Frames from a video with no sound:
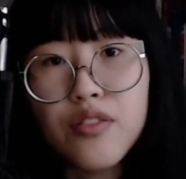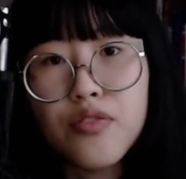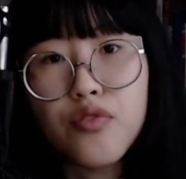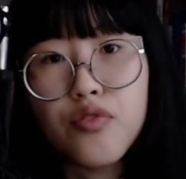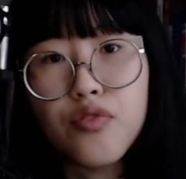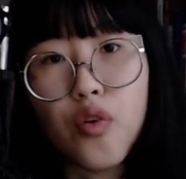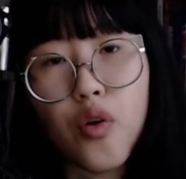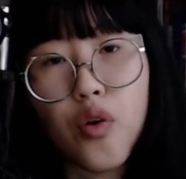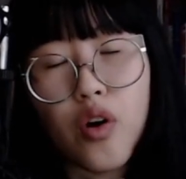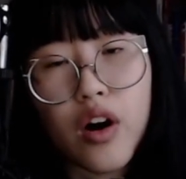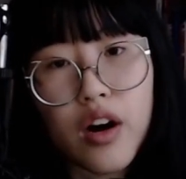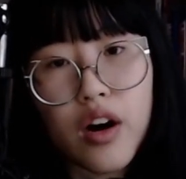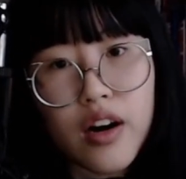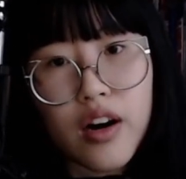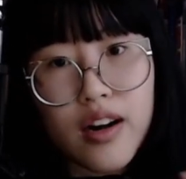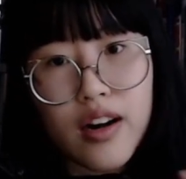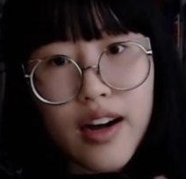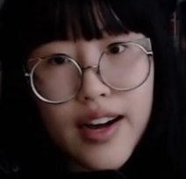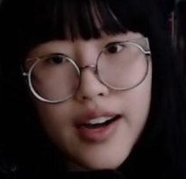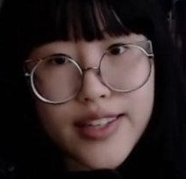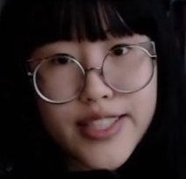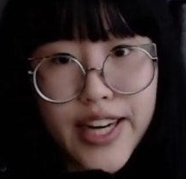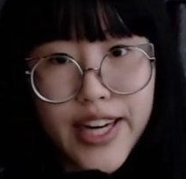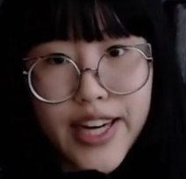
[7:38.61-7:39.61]
for
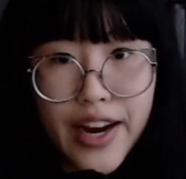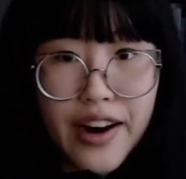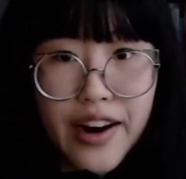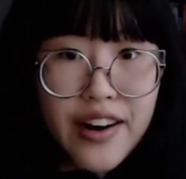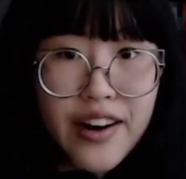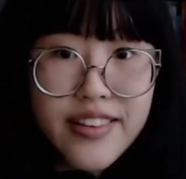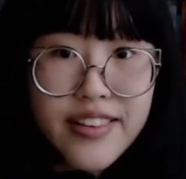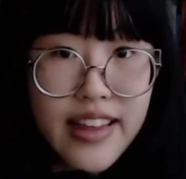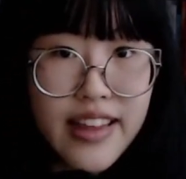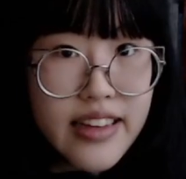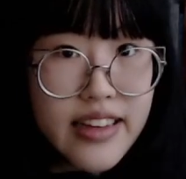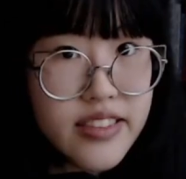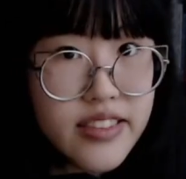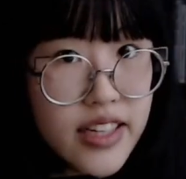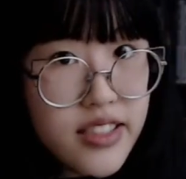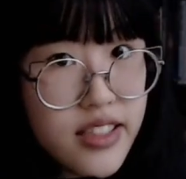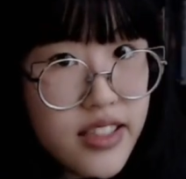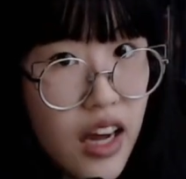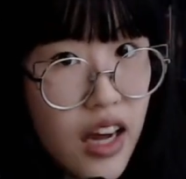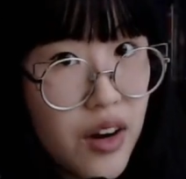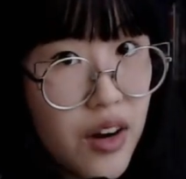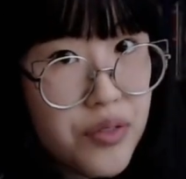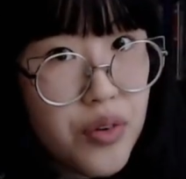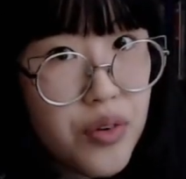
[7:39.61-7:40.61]
a chair that does
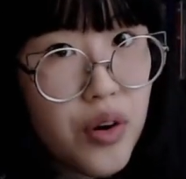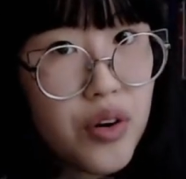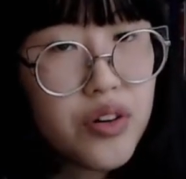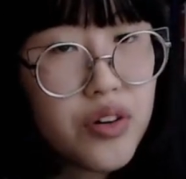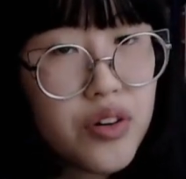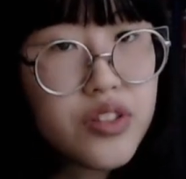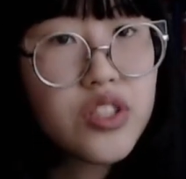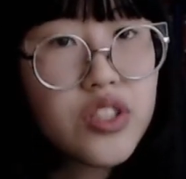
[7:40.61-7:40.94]
not roll,